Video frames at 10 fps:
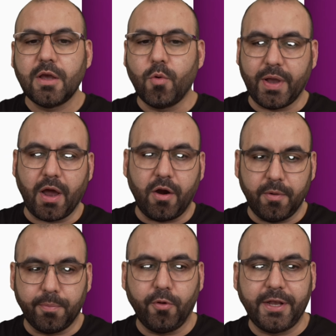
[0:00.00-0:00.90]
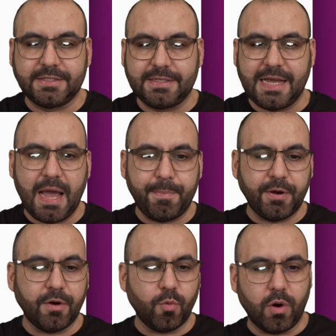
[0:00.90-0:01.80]
We got our employees tab
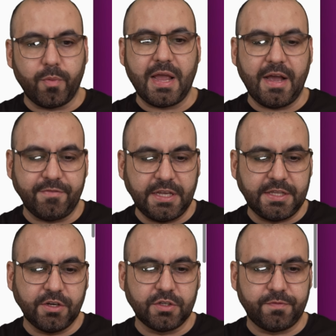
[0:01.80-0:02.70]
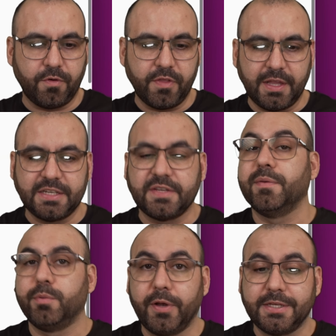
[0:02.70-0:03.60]
here where we have details for the list of
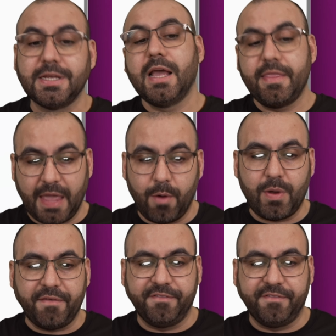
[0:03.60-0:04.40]
employees that we have